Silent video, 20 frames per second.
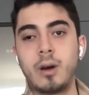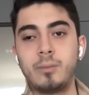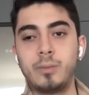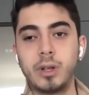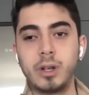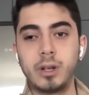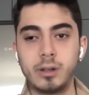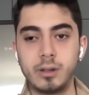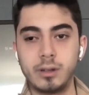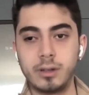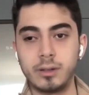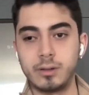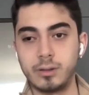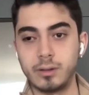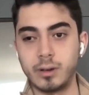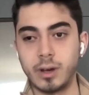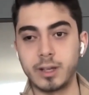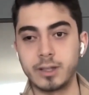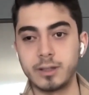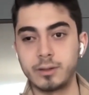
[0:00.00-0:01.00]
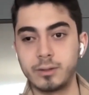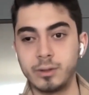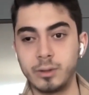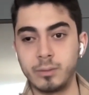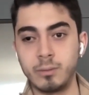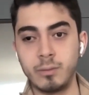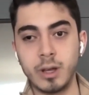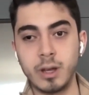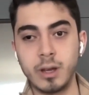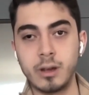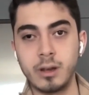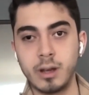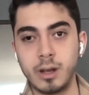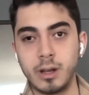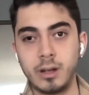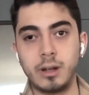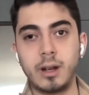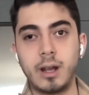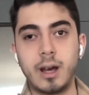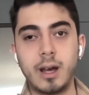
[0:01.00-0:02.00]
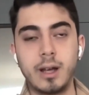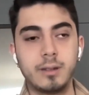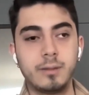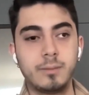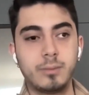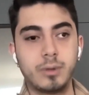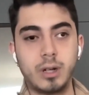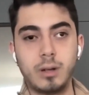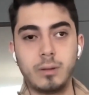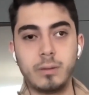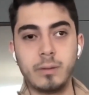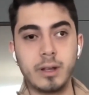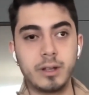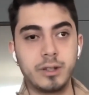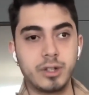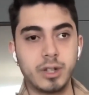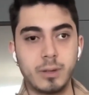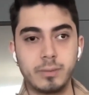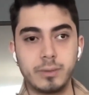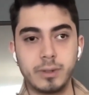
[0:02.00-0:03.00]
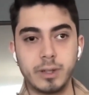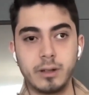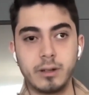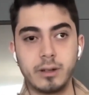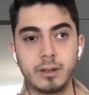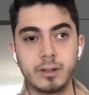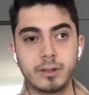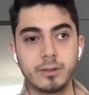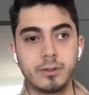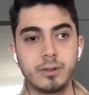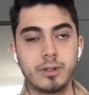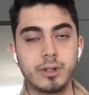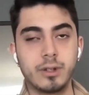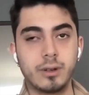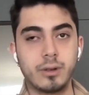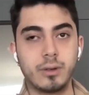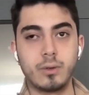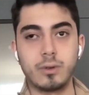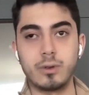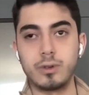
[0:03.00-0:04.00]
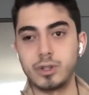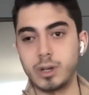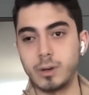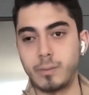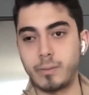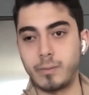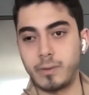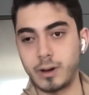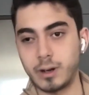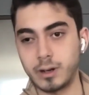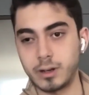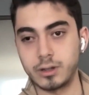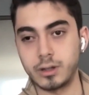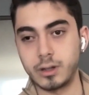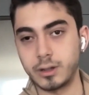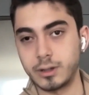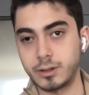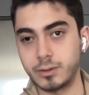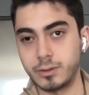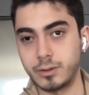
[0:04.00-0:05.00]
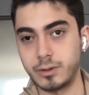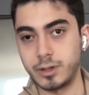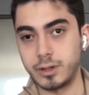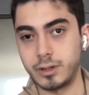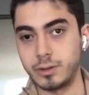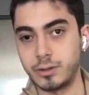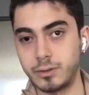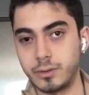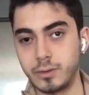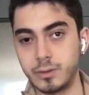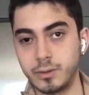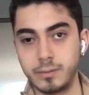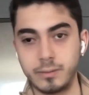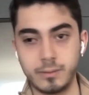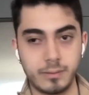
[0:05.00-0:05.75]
they needed to exclude me and then add probably a job title exclusion or job function exclusion to